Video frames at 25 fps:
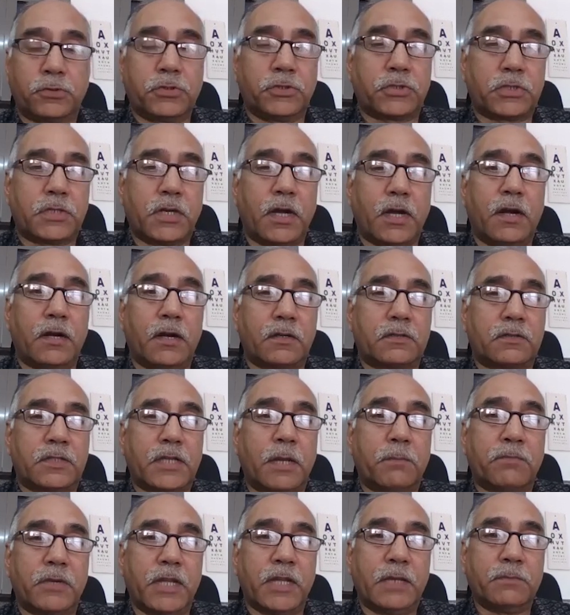to start
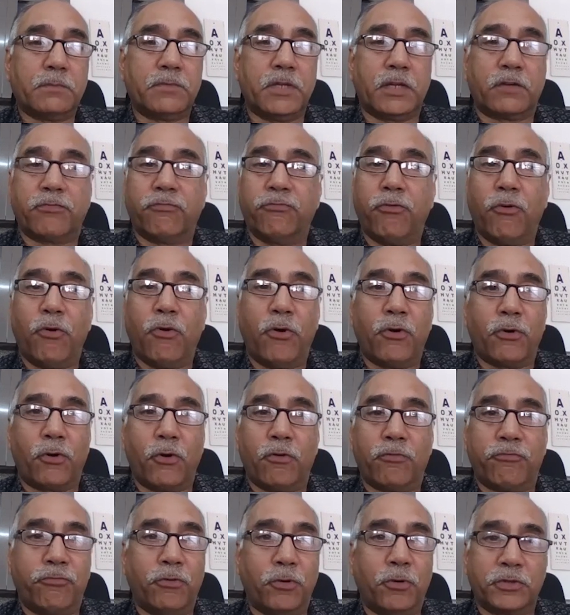sometimes at 4
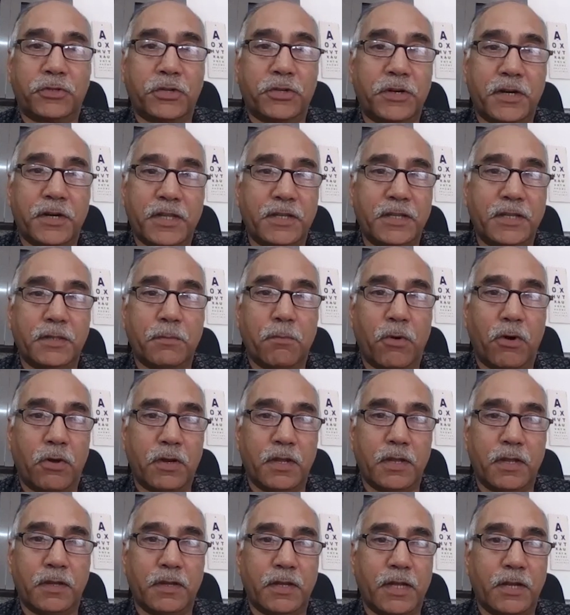or 4:30 in the
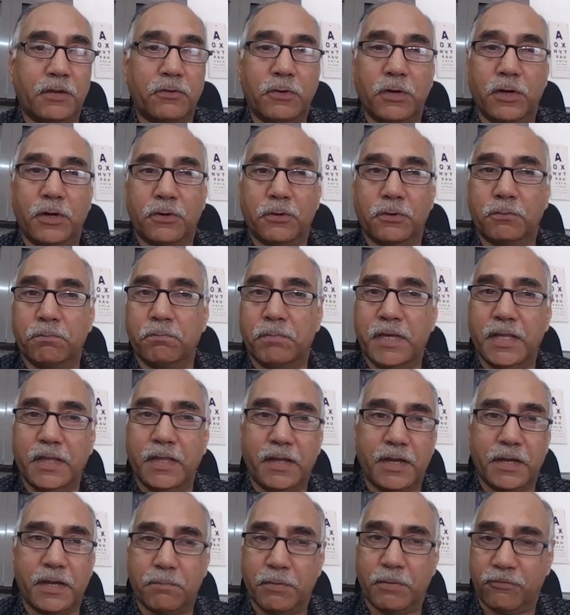morning and you had to be
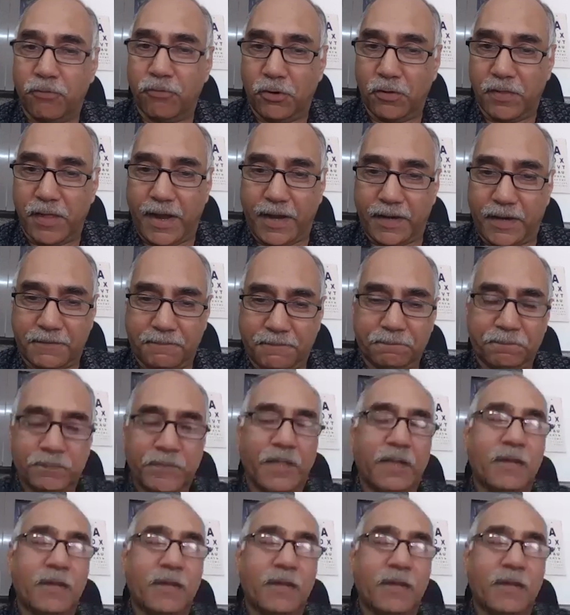there before that.